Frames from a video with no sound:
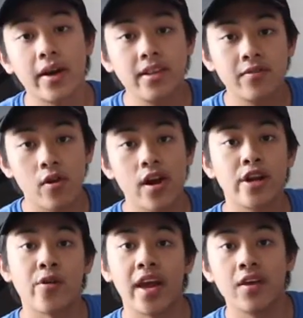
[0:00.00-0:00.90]
I look for a
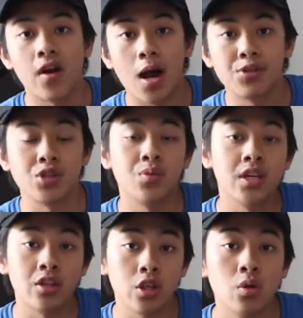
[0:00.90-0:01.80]
creative option we
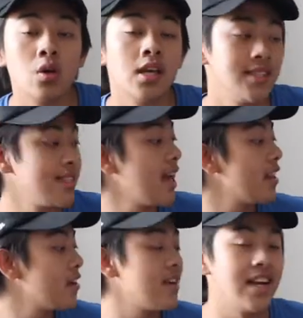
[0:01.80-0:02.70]
can do
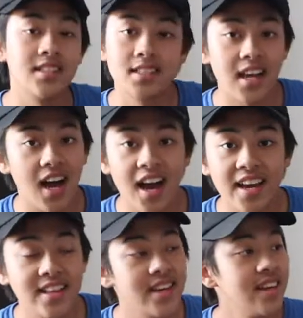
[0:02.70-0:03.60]
together
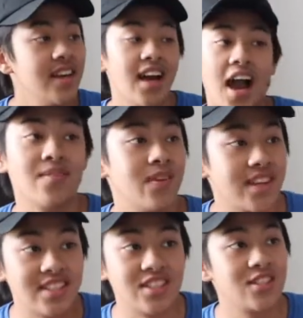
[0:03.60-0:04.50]
inside. I
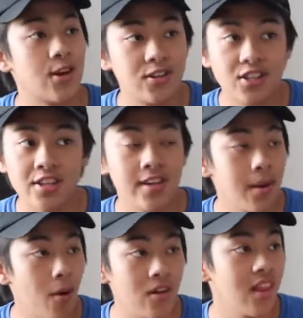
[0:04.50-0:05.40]
fucking searched it
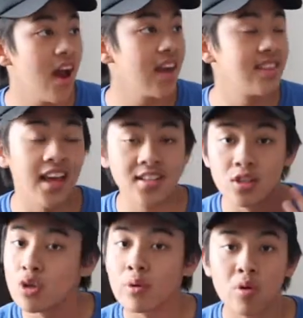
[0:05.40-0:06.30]
up online, things to
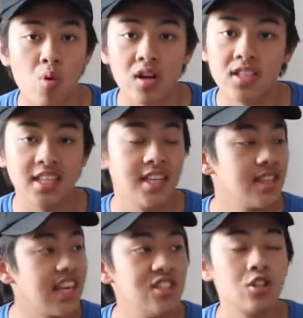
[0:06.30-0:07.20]
do in quarantine,
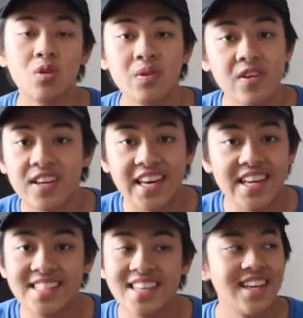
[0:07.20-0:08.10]
things to do with your
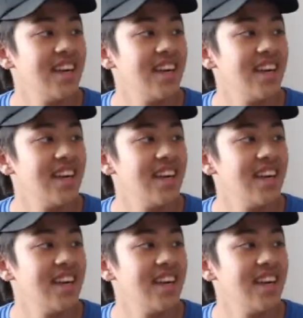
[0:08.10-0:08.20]
kids.